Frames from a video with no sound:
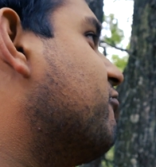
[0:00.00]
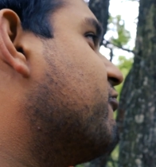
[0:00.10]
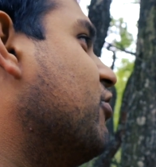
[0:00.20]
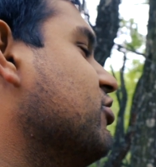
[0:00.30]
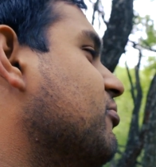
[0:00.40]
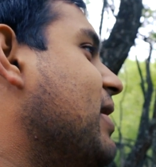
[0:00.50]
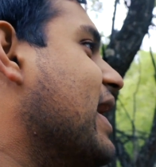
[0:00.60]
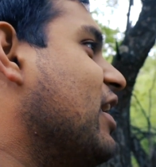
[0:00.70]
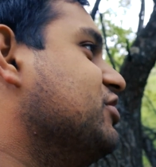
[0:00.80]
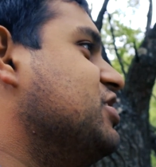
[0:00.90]
Further
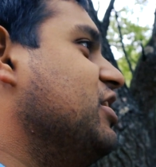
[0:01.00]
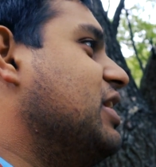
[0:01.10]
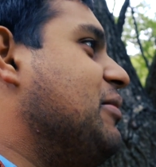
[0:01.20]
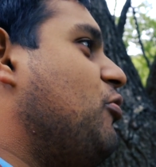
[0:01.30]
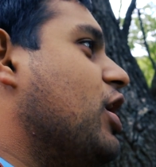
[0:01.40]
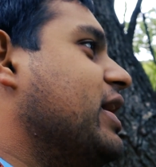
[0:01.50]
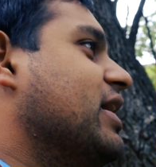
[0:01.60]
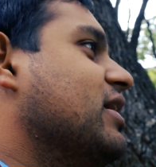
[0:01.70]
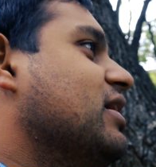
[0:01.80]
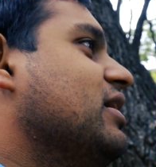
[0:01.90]
back, I'll tell you, keep
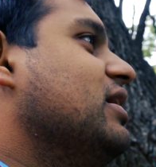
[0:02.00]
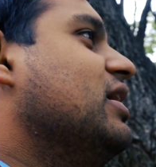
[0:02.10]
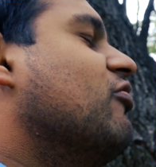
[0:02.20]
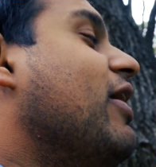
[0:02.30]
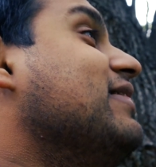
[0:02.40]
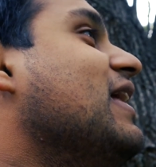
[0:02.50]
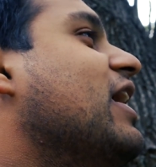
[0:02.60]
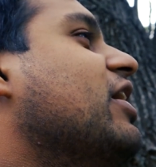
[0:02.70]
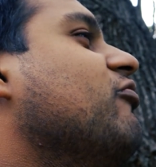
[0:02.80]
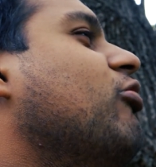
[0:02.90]
walking. Right
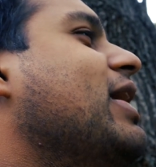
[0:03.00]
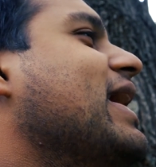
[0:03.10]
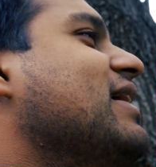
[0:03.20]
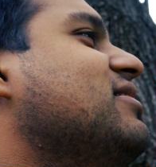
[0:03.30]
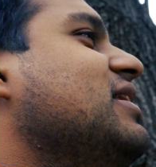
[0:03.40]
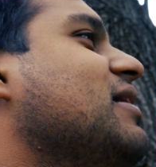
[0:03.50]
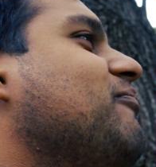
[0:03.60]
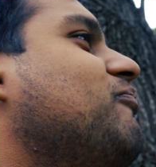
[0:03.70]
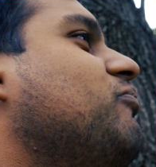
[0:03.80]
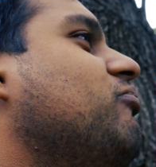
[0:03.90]
there, where I can see the
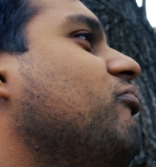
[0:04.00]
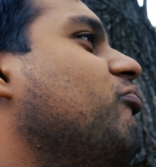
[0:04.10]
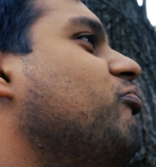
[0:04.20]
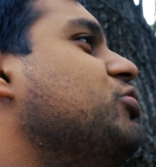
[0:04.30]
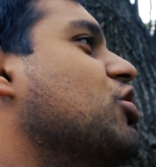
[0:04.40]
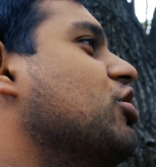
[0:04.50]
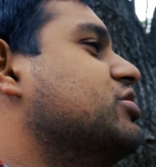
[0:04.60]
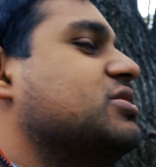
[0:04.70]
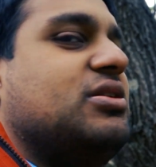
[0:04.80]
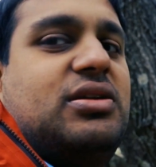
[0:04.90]
dirt.